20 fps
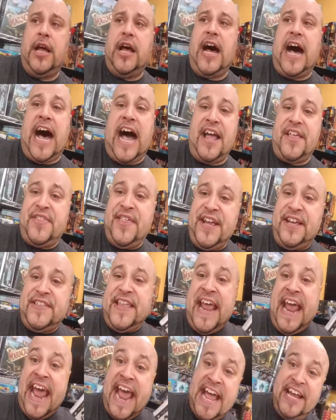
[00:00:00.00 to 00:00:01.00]
I think the
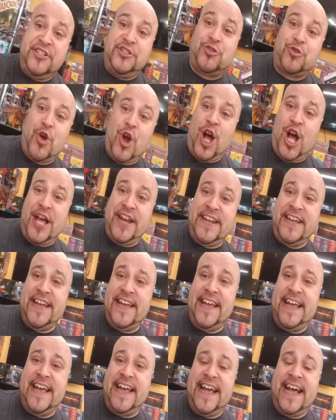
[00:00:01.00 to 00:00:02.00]
hand-drawn
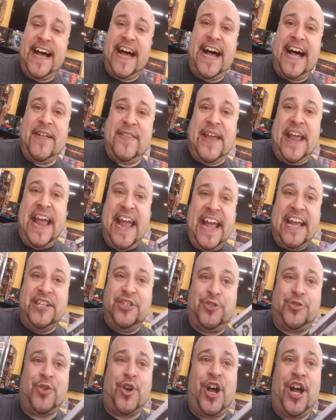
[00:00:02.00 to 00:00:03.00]

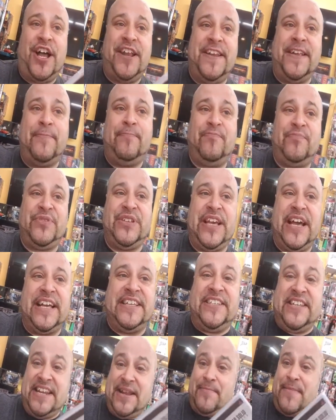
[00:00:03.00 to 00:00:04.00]

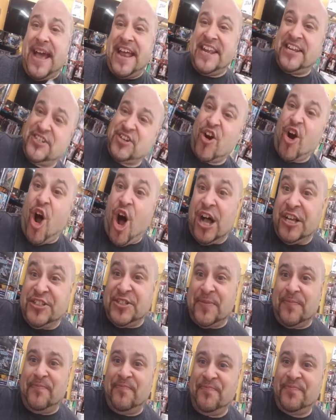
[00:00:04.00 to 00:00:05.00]
cinematics are
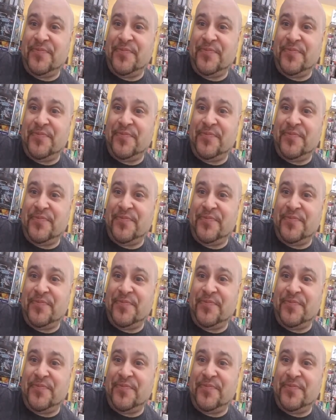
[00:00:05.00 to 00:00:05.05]
awesome.